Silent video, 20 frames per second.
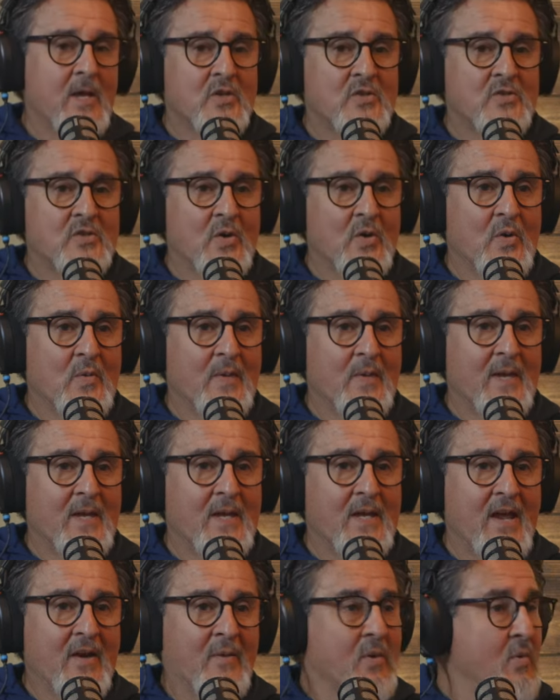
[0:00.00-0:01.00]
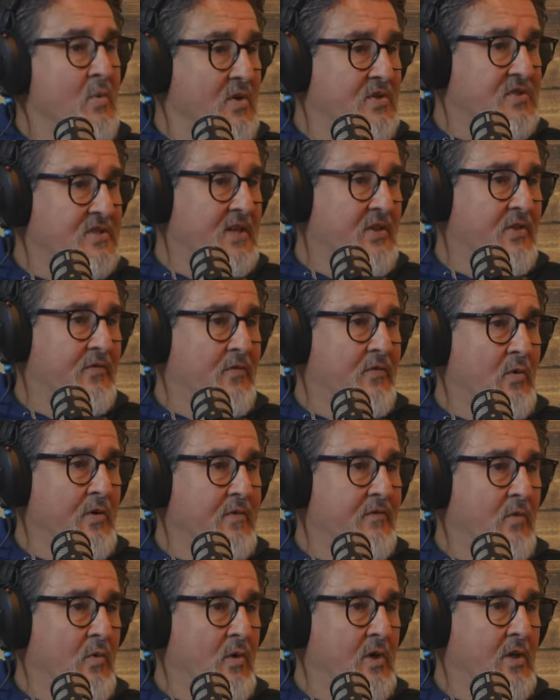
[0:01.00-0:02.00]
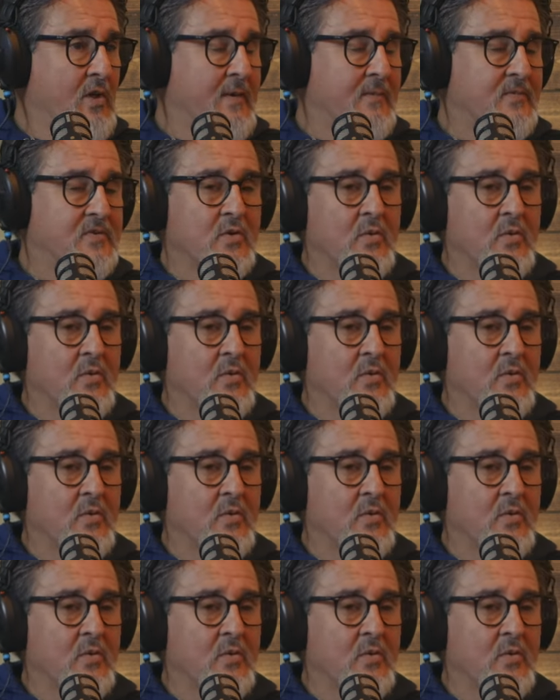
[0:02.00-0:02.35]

So everybody wants to get in the 44 club.